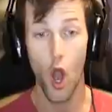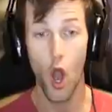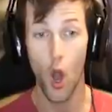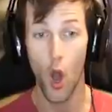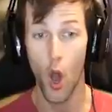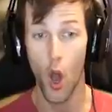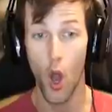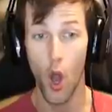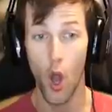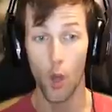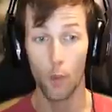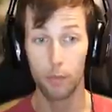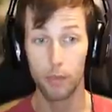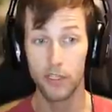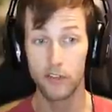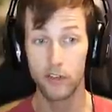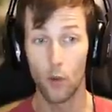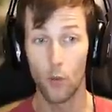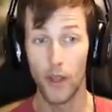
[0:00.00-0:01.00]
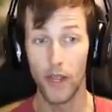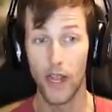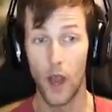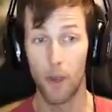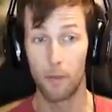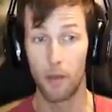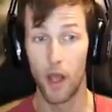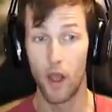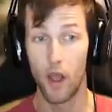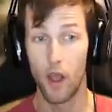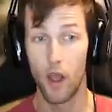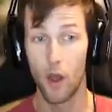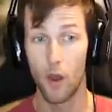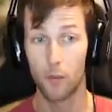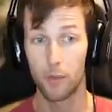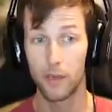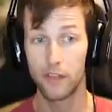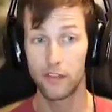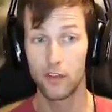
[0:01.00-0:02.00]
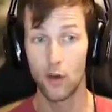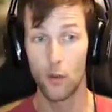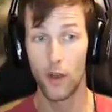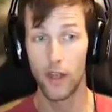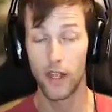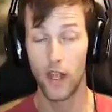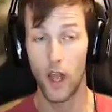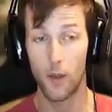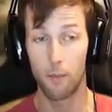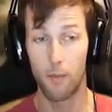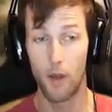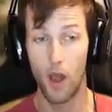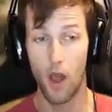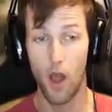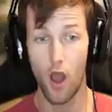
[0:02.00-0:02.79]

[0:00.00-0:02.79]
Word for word: Oh, please don't wake up. Please don't wake up.